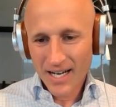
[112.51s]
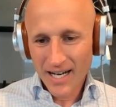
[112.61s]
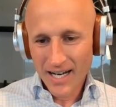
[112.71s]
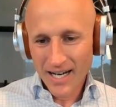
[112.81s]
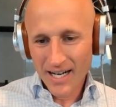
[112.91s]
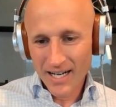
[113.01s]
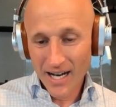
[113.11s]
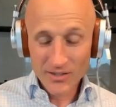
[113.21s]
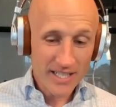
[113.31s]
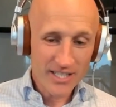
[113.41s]

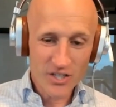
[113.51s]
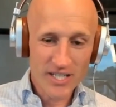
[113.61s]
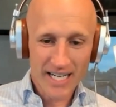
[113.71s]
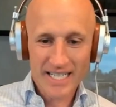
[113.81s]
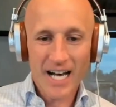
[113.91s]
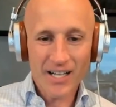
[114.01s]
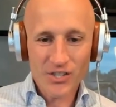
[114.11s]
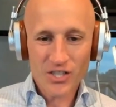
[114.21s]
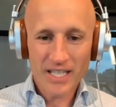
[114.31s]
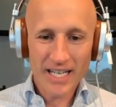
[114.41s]
I'll say just
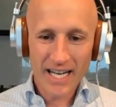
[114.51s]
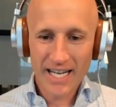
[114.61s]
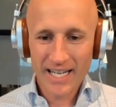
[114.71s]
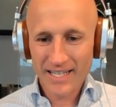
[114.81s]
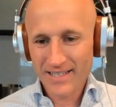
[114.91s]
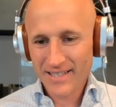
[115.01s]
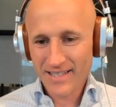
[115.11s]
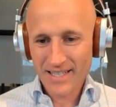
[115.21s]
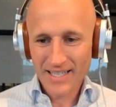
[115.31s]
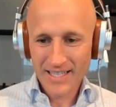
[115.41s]
technology and
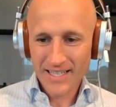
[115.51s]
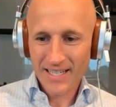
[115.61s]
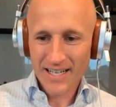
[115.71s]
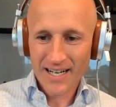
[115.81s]
the